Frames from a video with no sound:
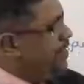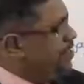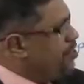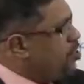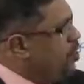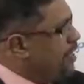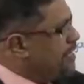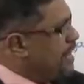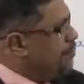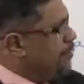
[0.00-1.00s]
it is called
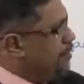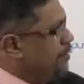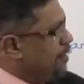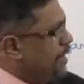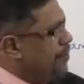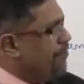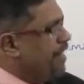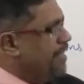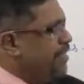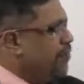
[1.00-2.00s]
as capital, if
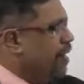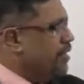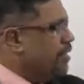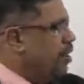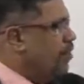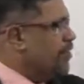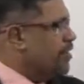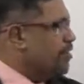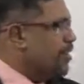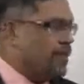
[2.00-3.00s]
any one of
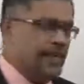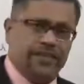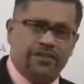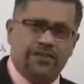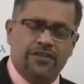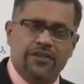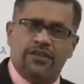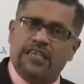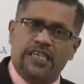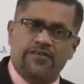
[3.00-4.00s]
the three conditions is